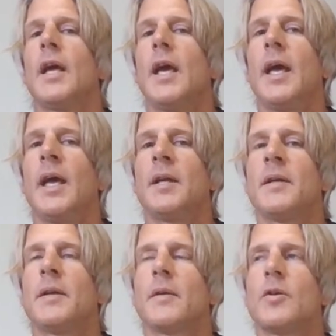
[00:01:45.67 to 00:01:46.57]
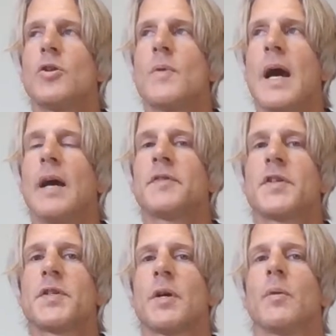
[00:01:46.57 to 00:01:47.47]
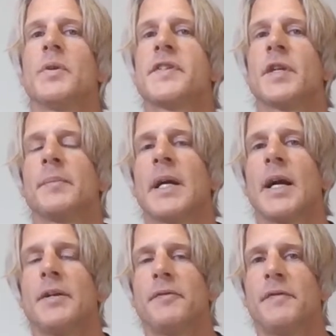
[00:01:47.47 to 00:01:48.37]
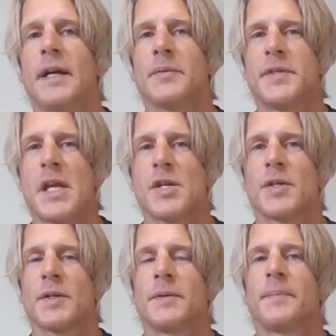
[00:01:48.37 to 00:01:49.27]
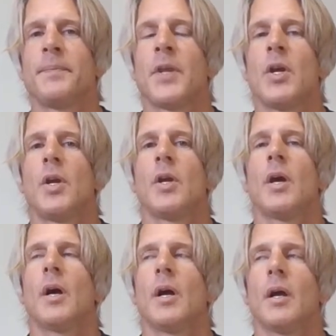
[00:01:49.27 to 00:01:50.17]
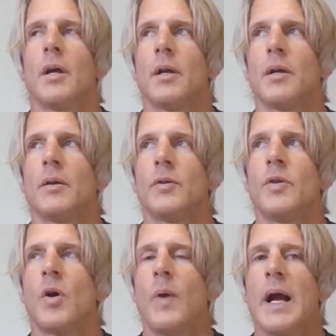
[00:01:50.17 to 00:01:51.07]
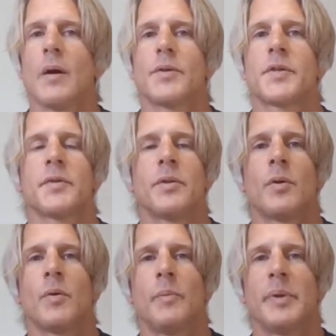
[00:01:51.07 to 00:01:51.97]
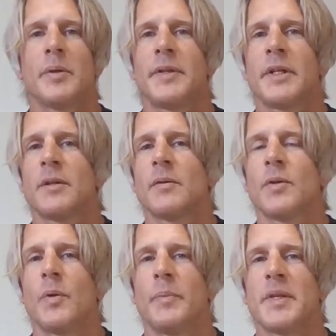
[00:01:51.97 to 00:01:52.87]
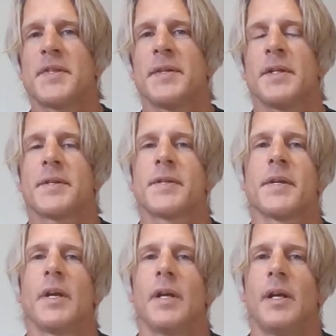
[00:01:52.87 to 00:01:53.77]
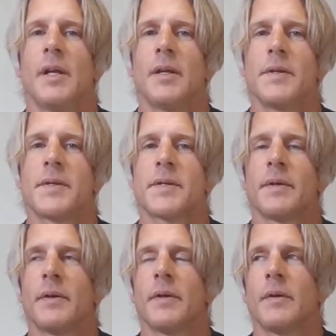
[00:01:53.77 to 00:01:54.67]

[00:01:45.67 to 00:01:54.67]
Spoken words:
and you have to start with some kind of foundation. No house, no building, no business is